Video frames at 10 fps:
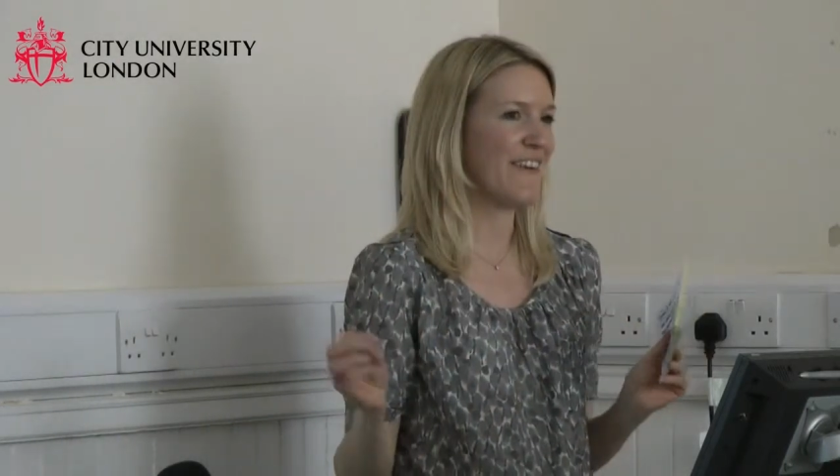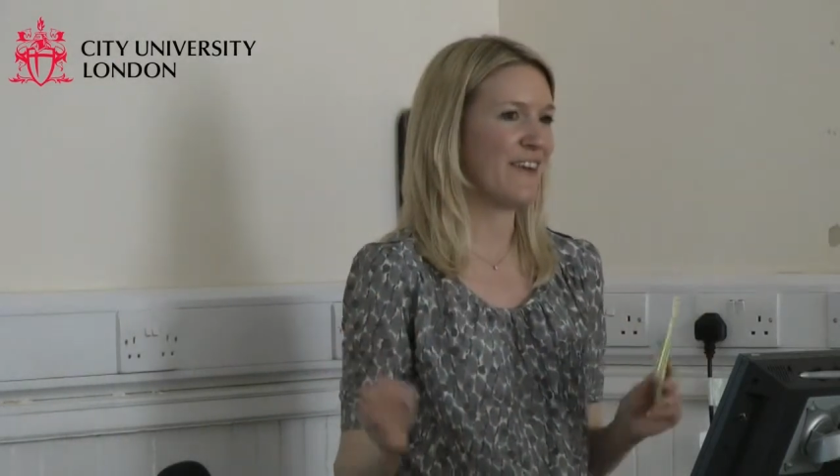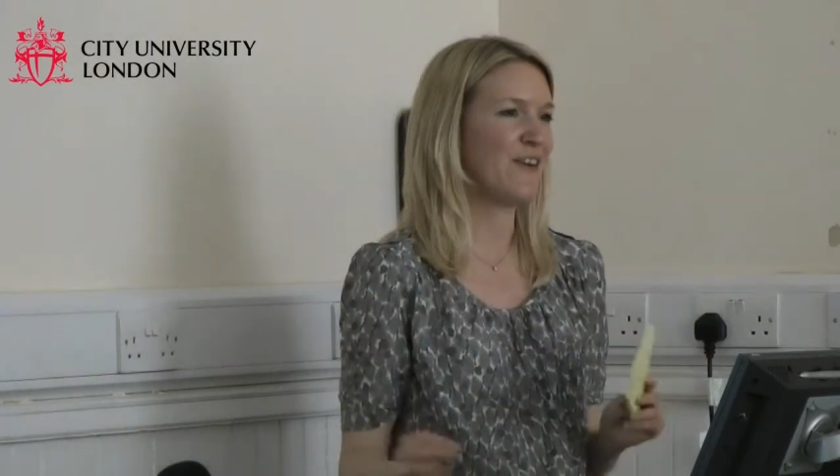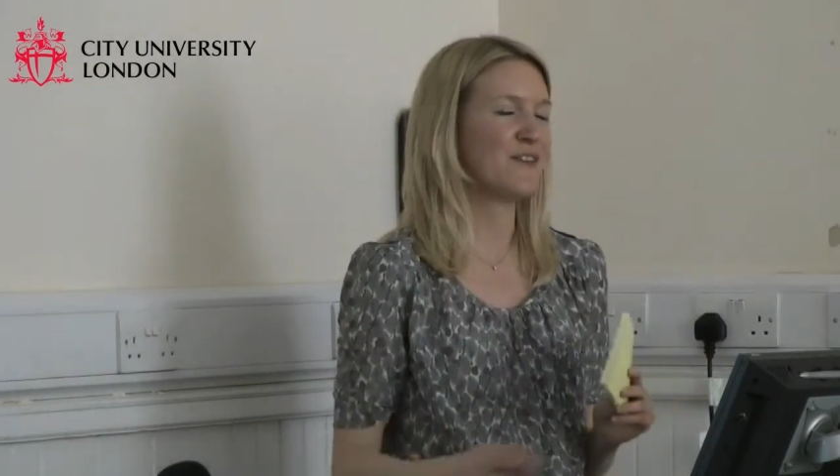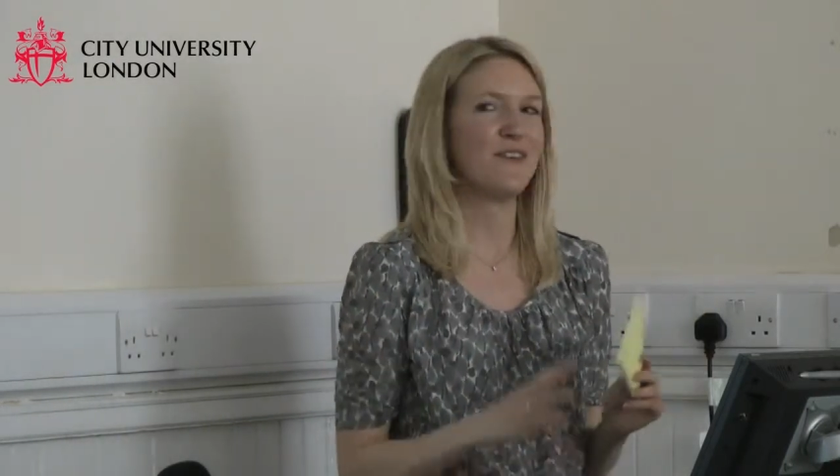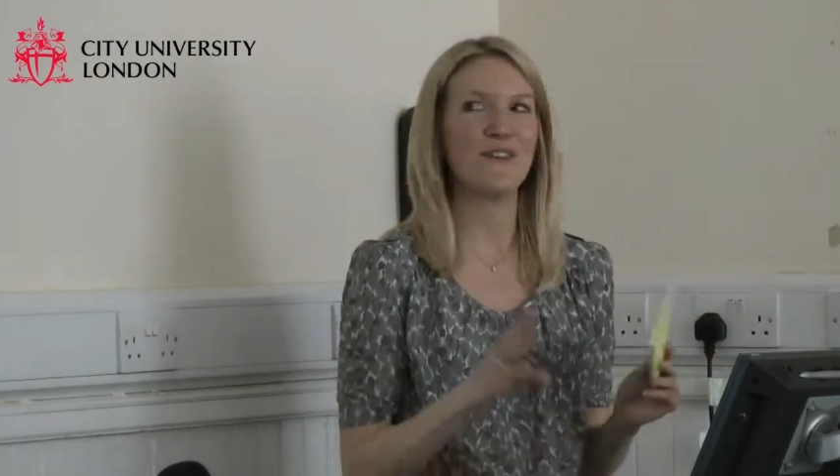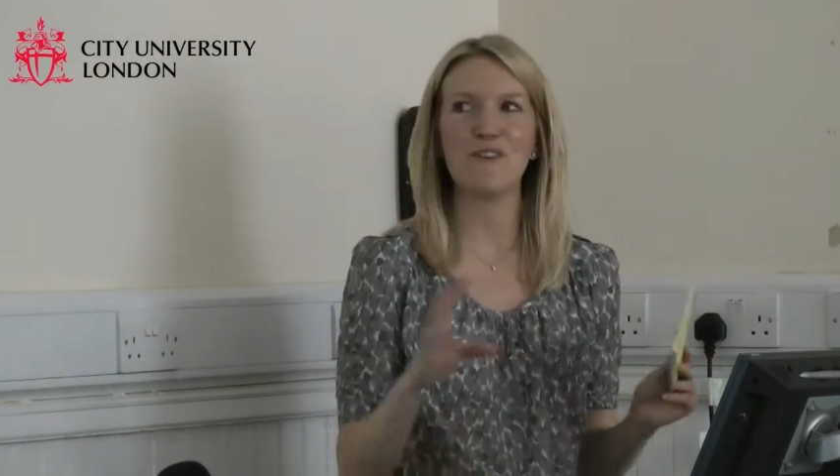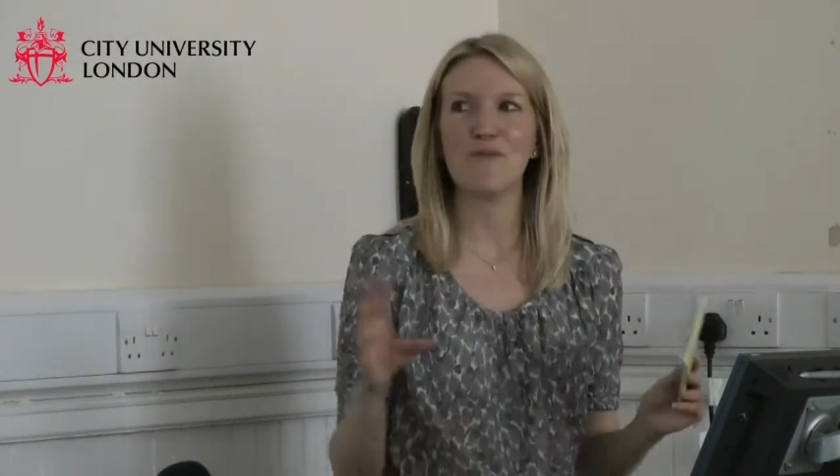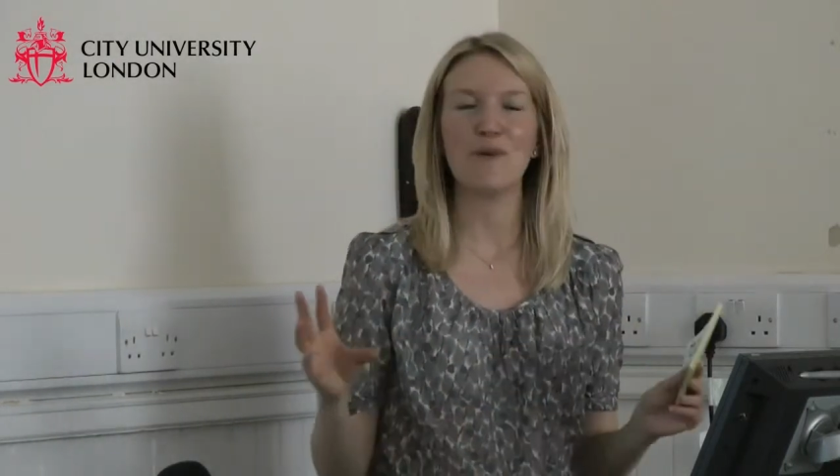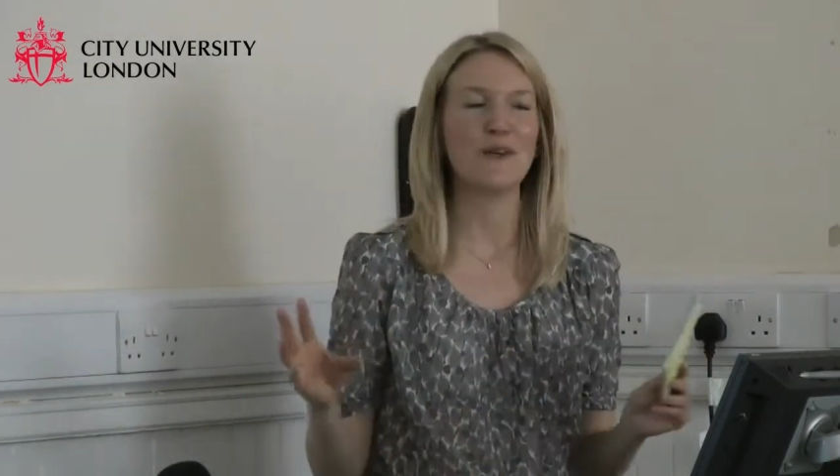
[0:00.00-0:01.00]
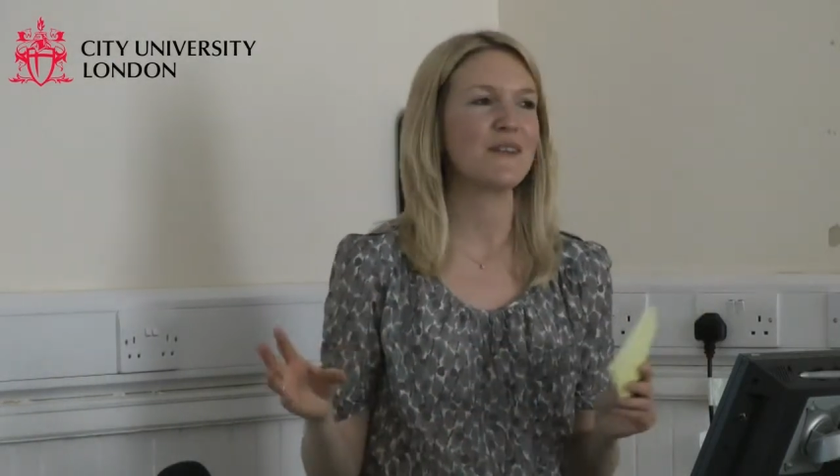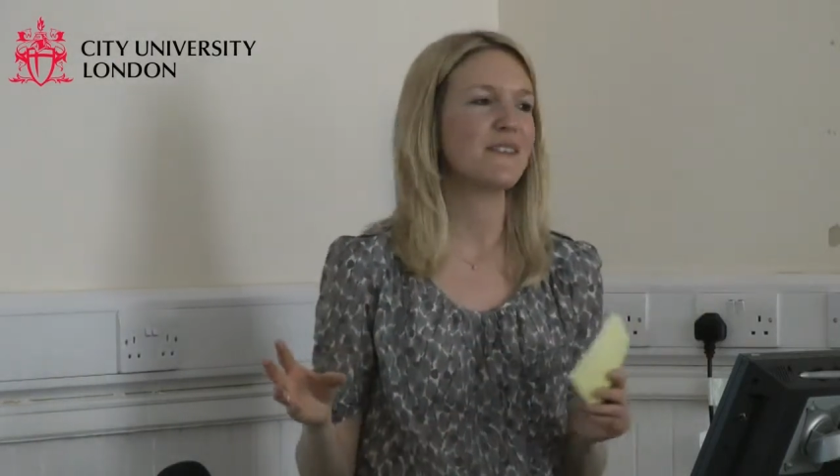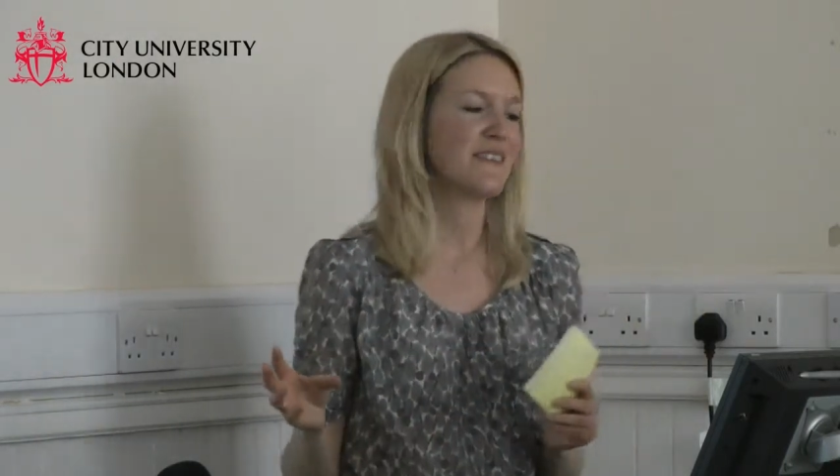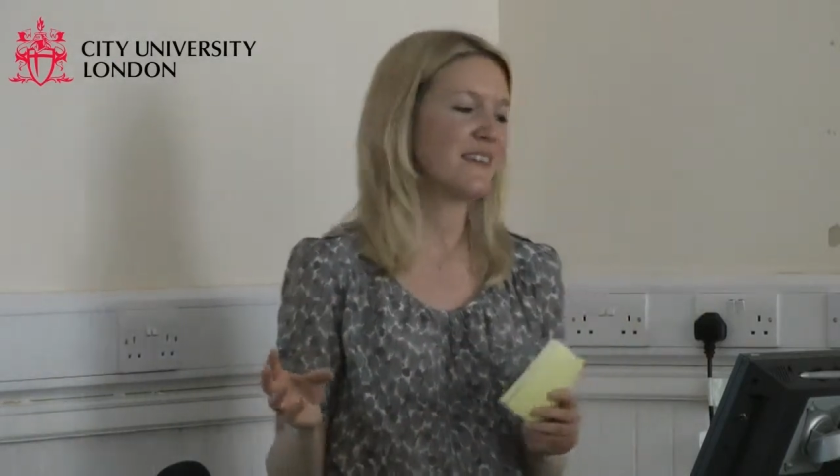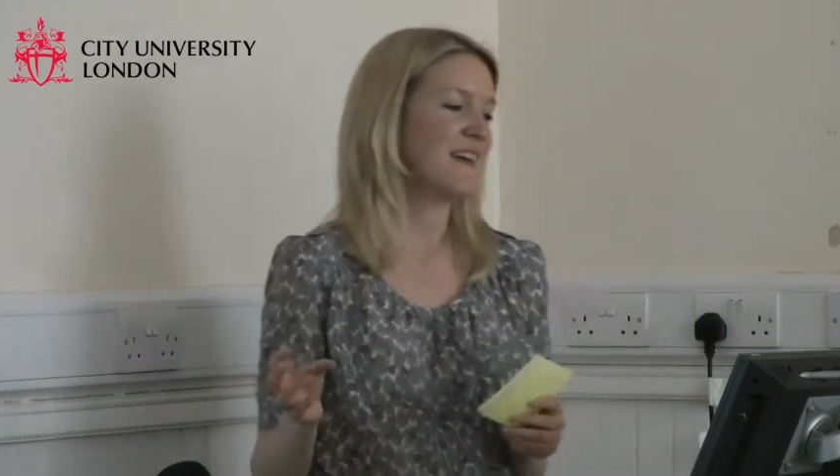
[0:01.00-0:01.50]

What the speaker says: and lots of books